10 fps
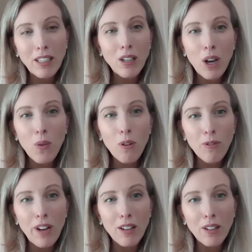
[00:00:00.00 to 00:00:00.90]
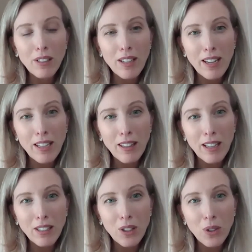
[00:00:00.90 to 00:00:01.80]
they know what fair looks like in their
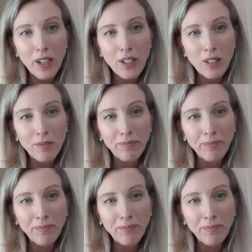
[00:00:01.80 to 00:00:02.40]
situation.